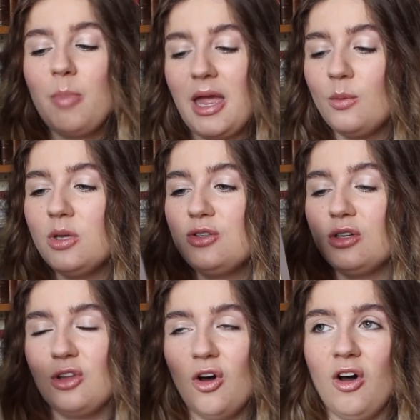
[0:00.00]
Penguin do
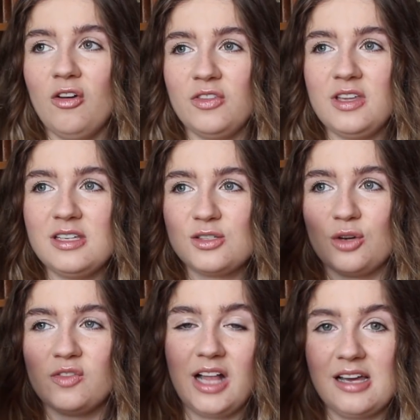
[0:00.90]
a lot of these
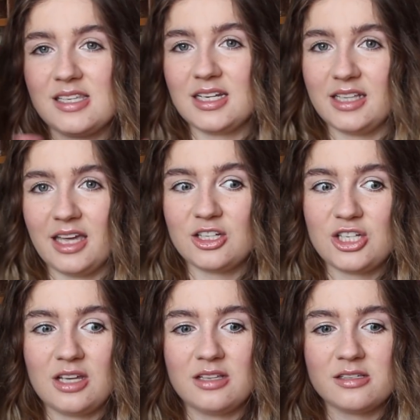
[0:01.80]
sort of classic
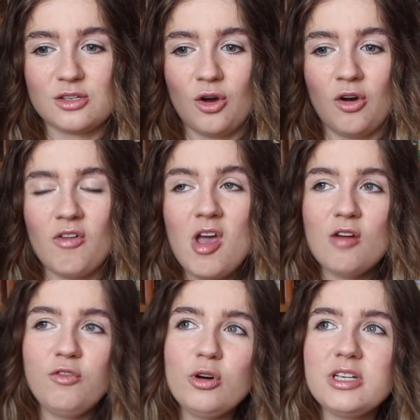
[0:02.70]
collections of
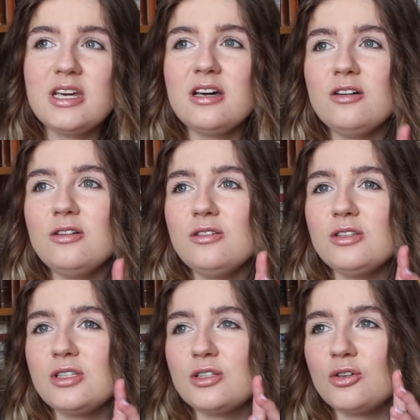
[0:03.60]

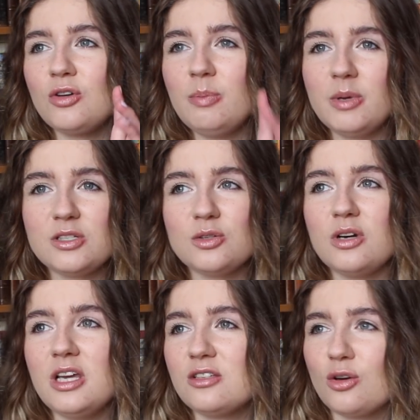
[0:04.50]
folktales, creepy
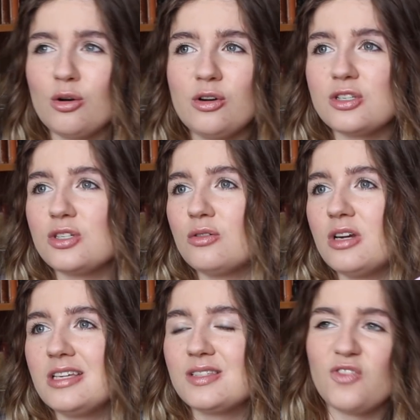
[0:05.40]
stories, horror
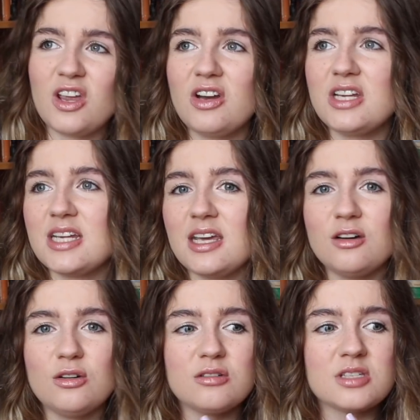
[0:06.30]
stories, fairy
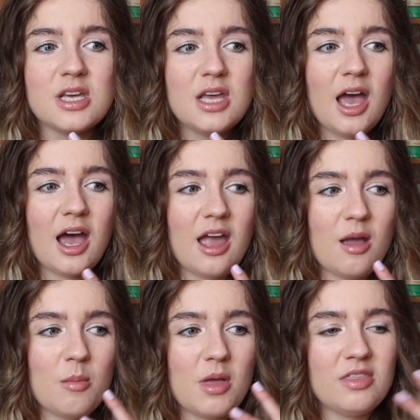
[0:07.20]
tales,
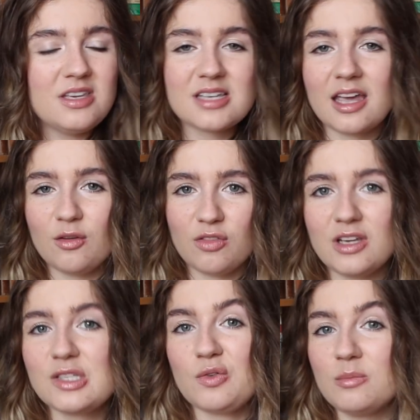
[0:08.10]
these kind of
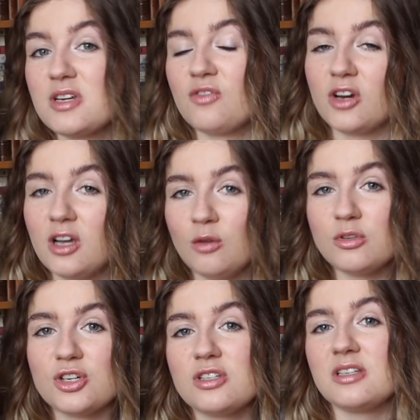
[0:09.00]
things from different
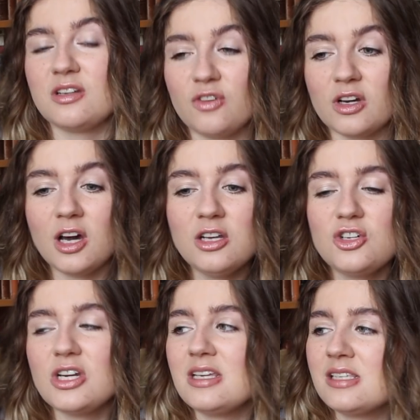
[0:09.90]
cultures and different
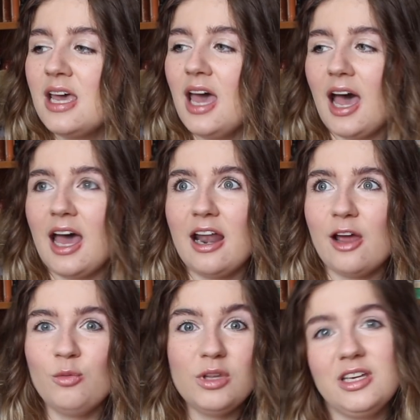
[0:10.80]
countries, and
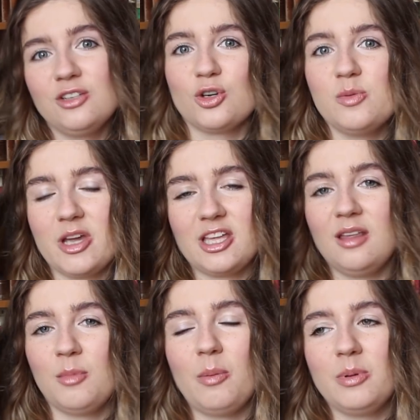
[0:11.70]
I really enjoy picking
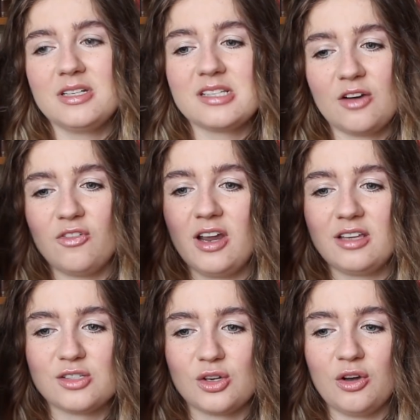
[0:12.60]
them up and
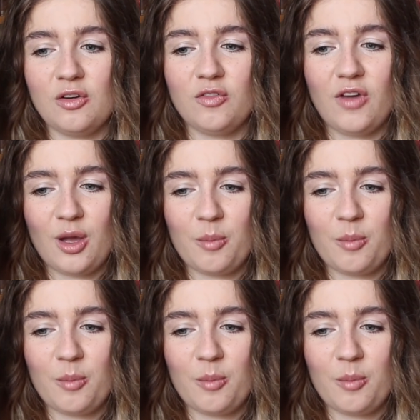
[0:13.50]
discovering sort of